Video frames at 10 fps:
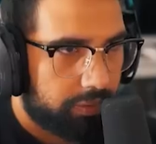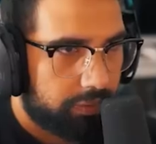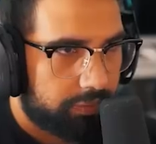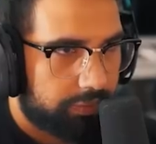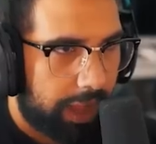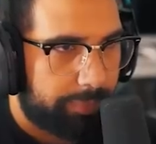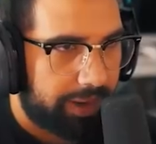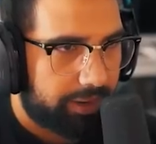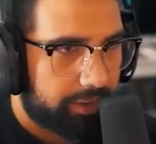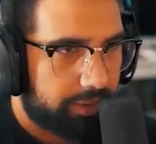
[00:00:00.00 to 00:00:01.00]
Stop
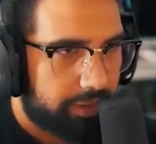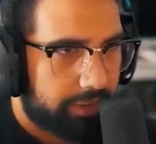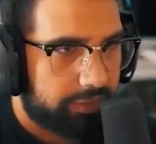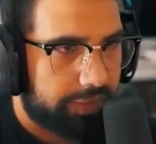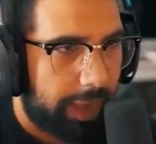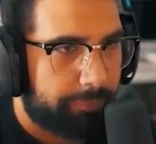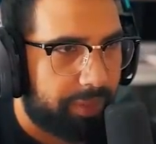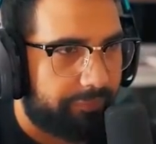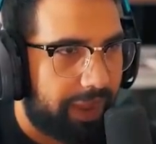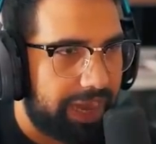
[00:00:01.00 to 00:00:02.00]
it! Stop
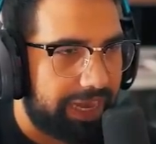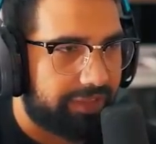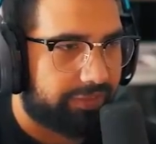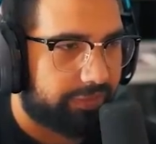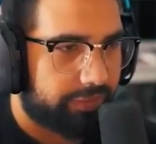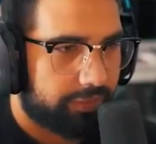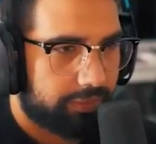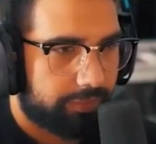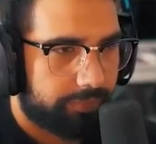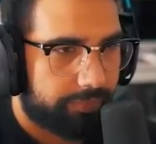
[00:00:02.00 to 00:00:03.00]
the violence!
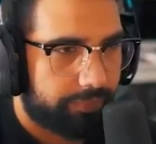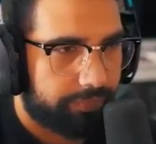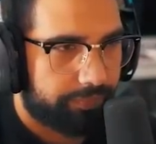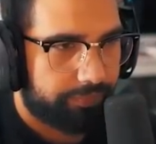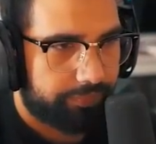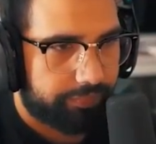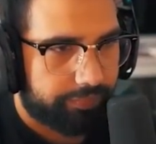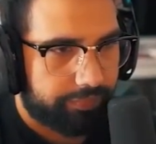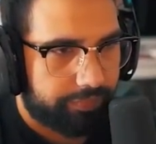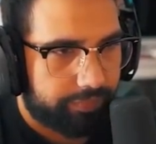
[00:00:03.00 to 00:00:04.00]

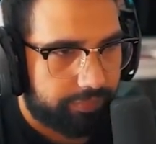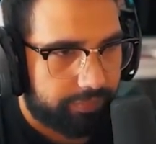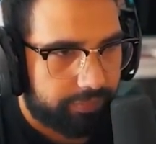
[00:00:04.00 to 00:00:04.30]
Shit.